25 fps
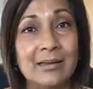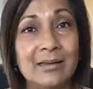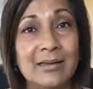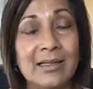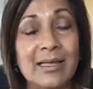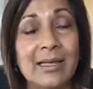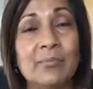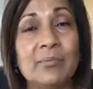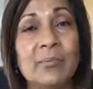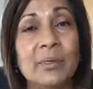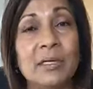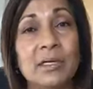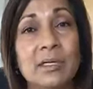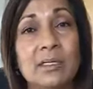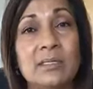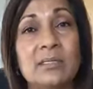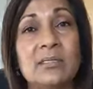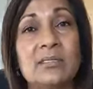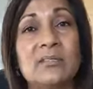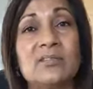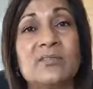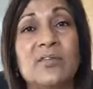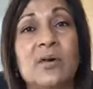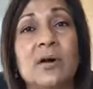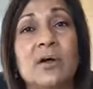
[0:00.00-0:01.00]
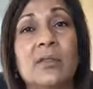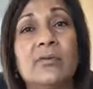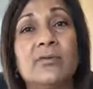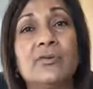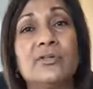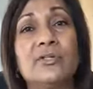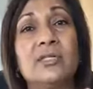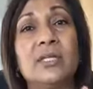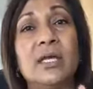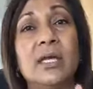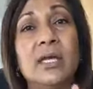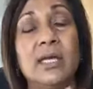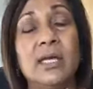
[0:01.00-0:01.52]
that because it's Father's
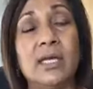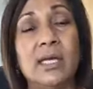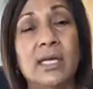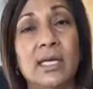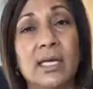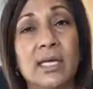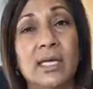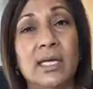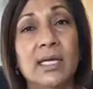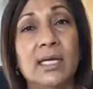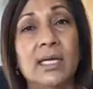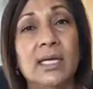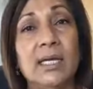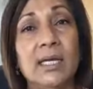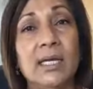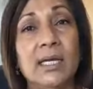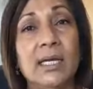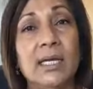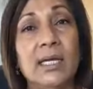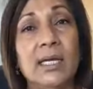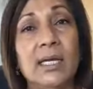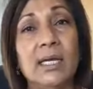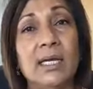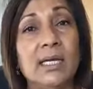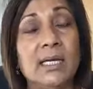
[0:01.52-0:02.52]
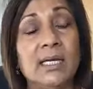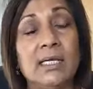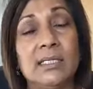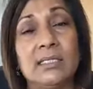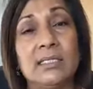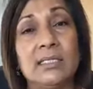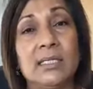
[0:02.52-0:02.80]
Day, his